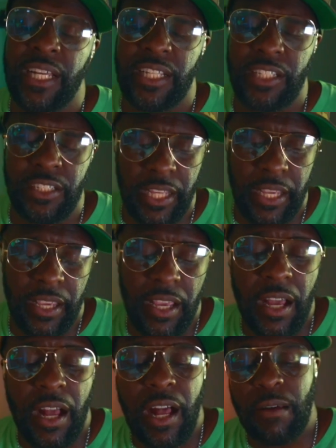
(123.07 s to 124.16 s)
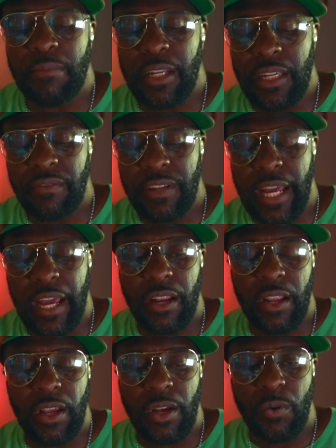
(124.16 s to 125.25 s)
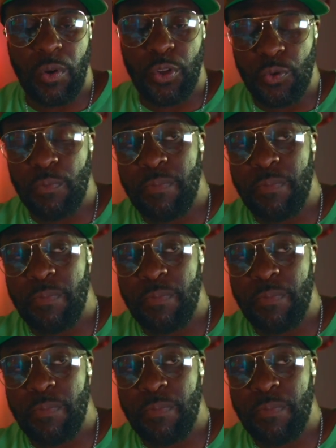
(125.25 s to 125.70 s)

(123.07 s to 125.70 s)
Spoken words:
that is today. I believe that when you do